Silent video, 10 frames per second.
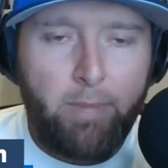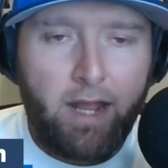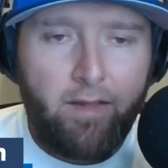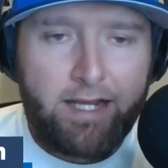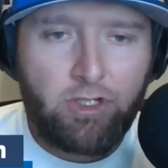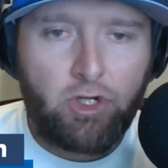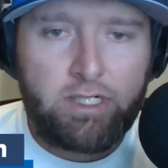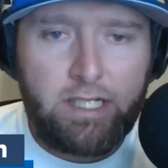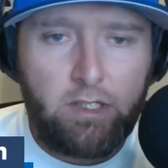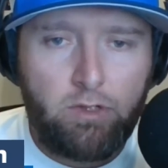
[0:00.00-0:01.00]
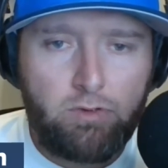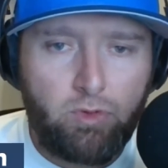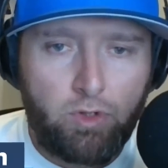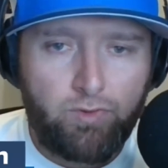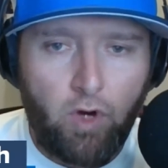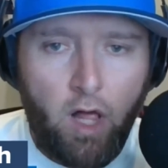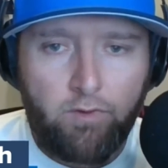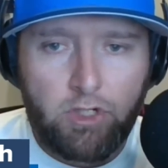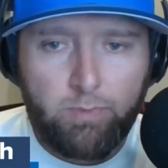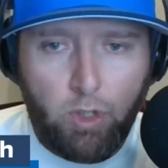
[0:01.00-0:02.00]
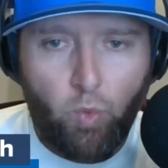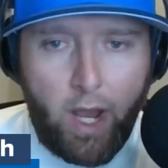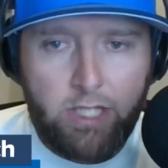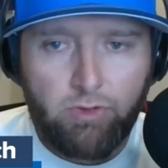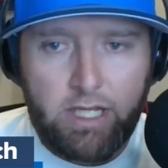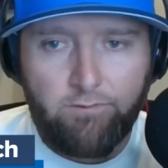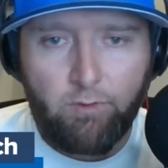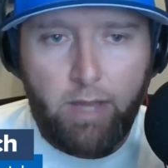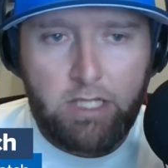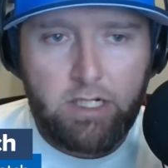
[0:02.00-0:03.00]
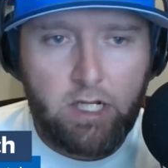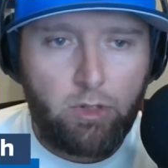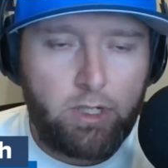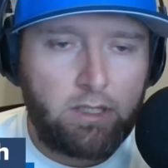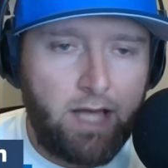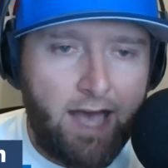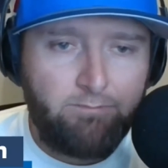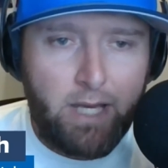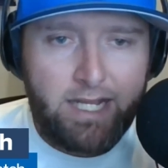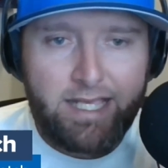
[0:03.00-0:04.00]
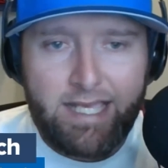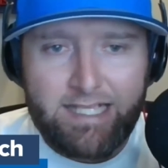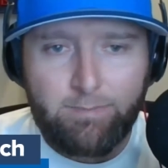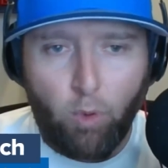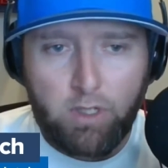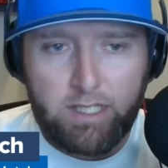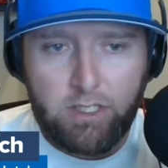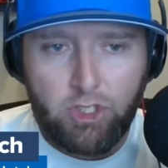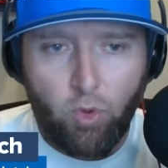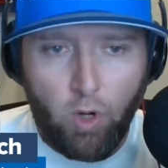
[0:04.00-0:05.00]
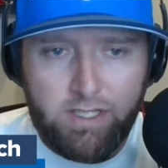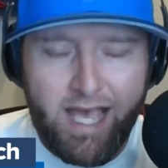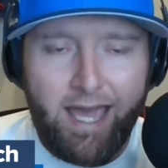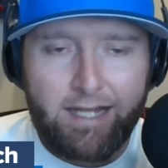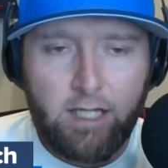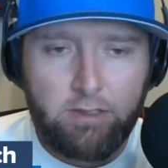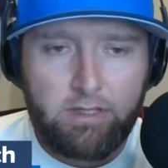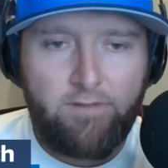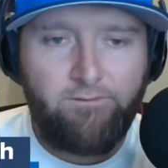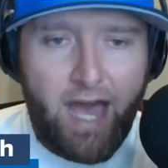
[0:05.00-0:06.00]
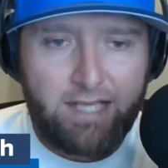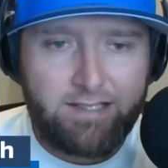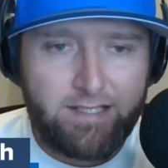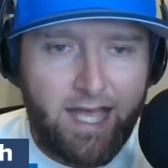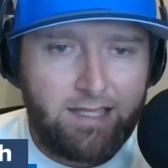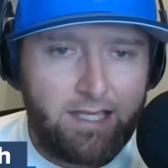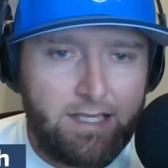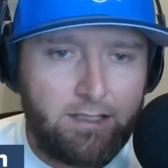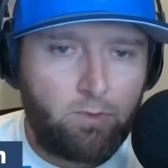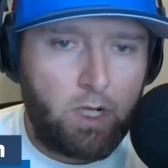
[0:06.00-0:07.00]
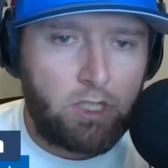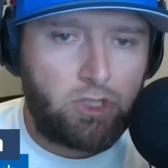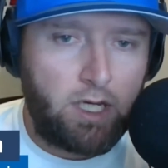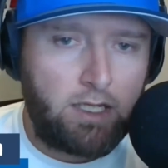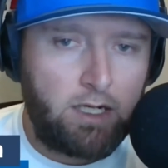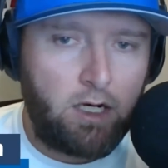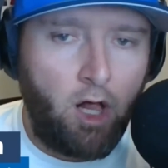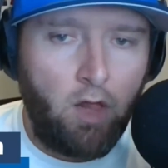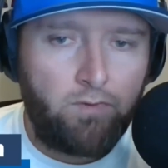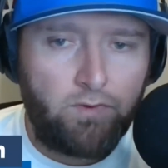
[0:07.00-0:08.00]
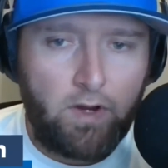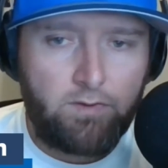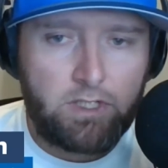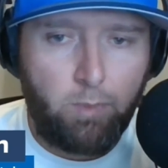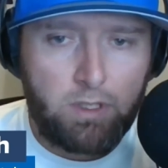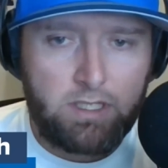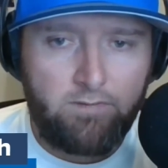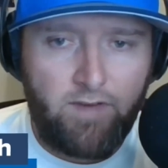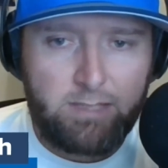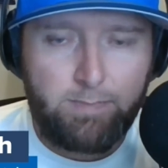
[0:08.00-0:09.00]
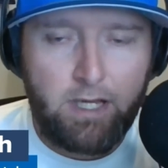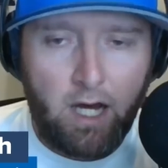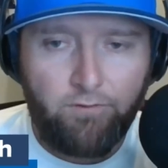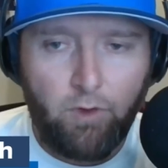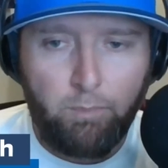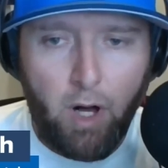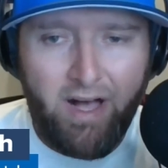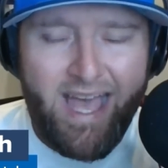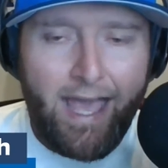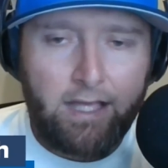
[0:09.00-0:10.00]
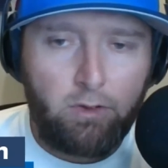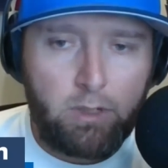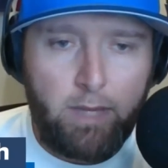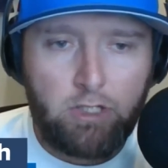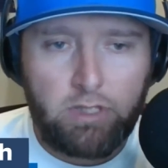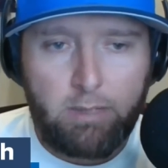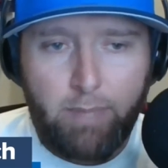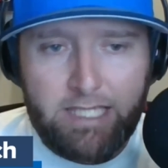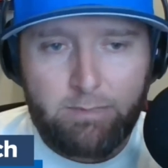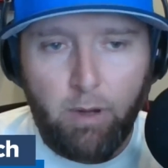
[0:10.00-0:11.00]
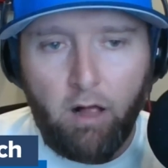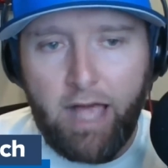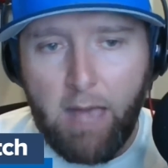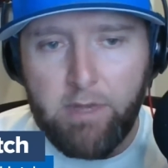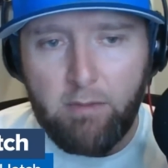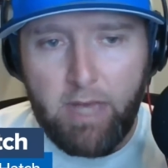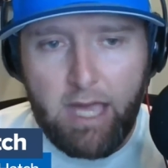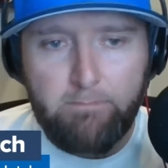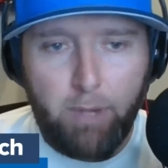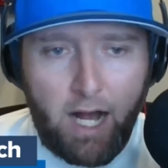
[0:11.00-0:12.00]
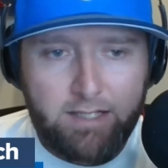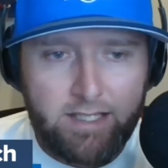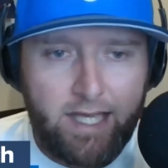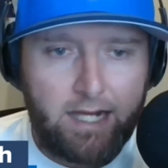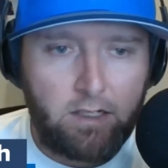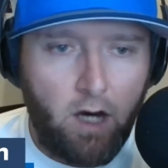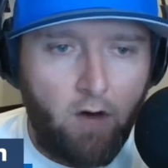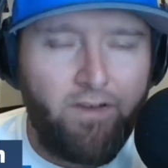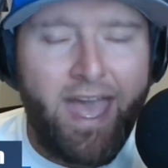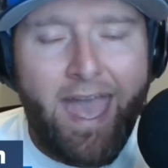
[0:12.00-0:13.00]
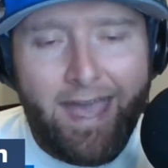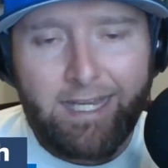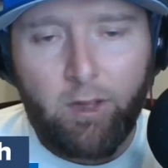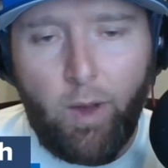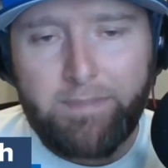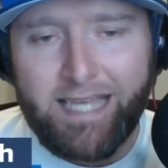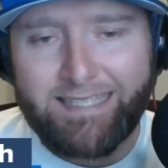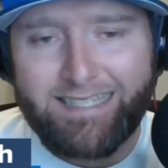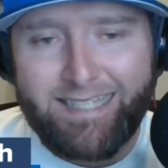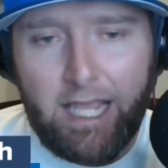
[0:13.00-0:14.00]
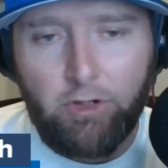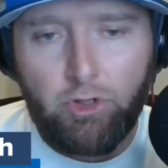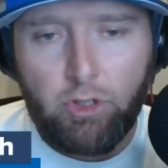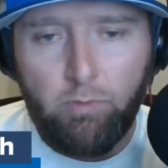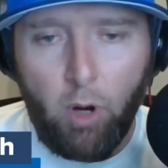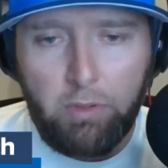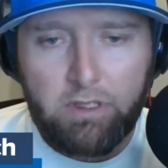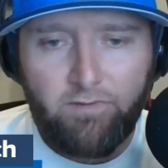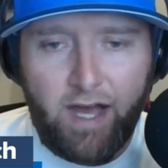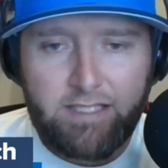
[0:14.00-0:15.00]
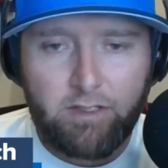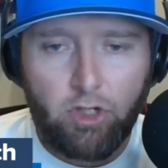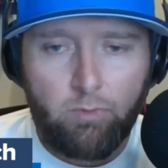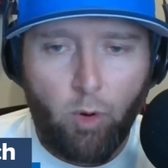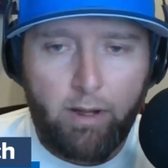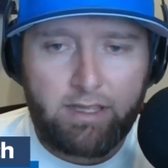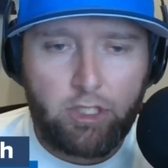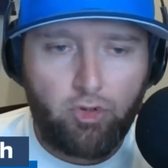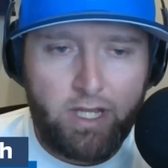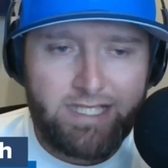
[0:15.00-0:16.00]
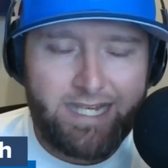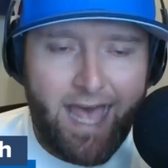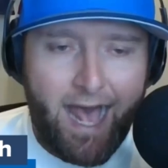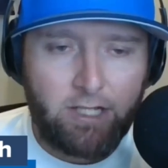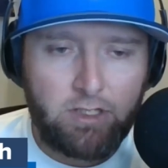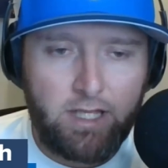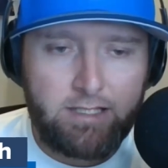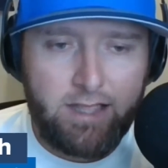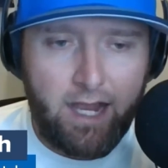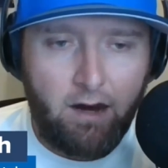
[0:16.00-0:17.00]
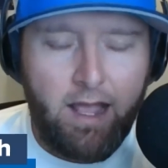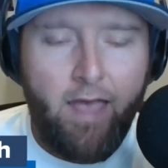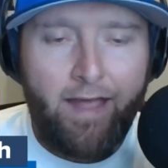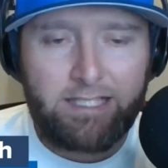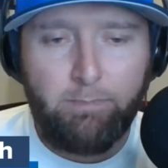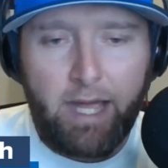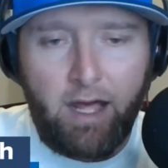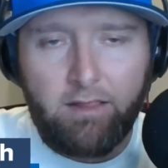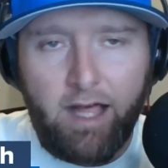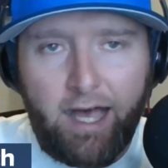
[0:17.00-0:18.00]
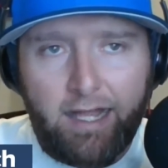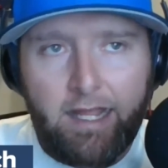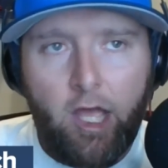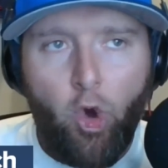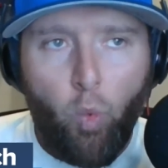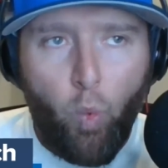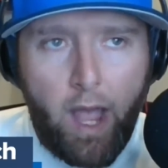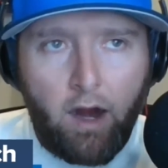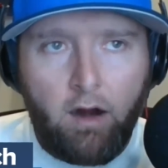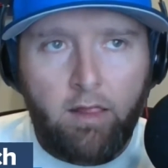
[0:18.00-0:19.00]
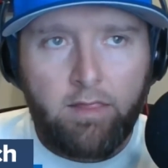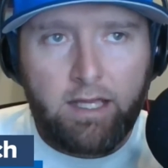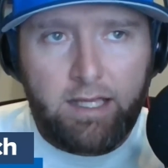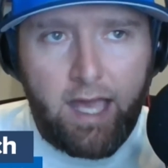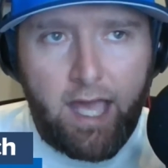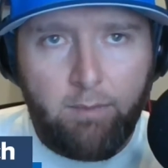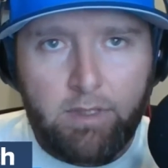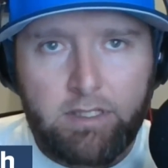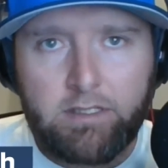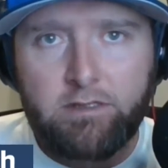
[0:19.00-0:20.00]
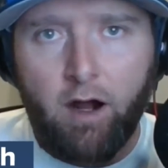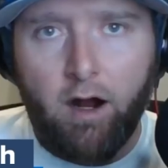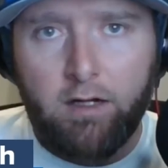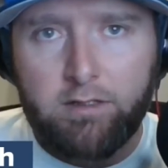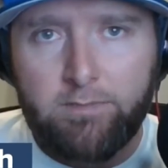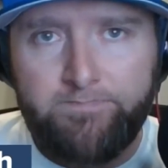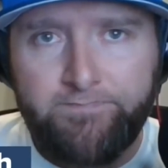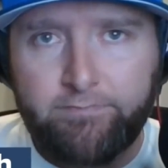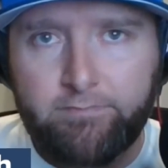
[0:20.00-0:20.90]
BetOnline is your continued source for all of your sports wagering information, including live betting, esports, and scores. It is also the fastest and the easiest way to check in on all of your favorite sports and events beyond football, including Major League Baseball, MMA, boxing, and golf. Head to the website today or use your mobile device to learn more about the trends and action that's there. That's BetOnline, where the game starts.